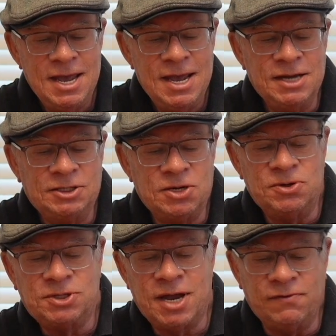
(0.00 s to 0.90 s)
And so it
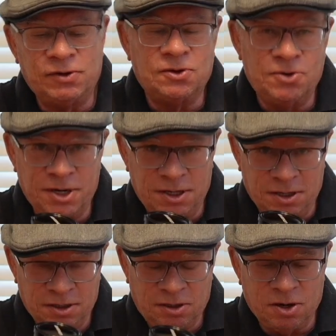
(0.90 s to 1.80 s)
was a learning
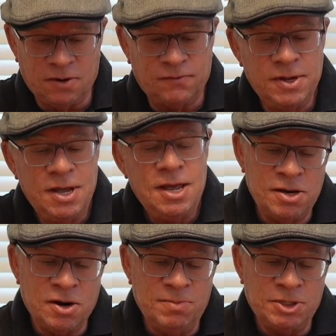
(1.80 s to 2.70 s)
curve.
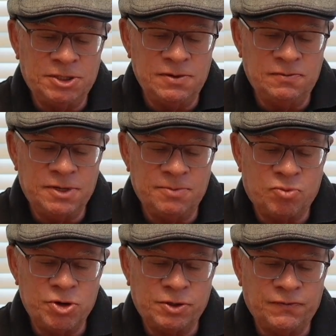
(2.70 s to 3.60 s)
I mentioned the
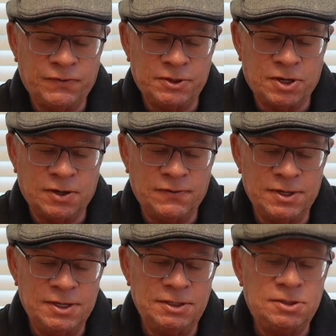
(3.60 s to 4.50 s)
portrait
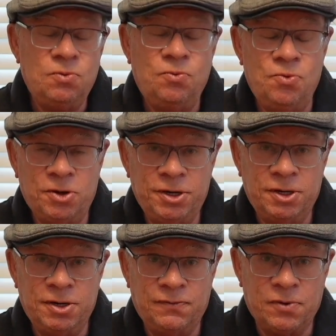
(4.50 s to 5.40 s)
photography. These are really
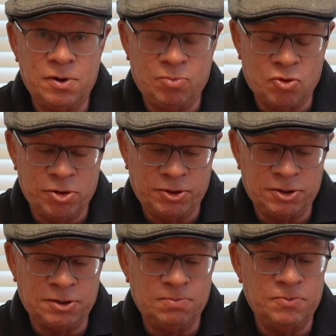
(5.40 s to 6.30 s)
good for
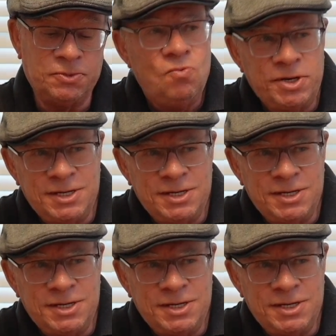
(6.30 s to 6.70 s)
portraits. What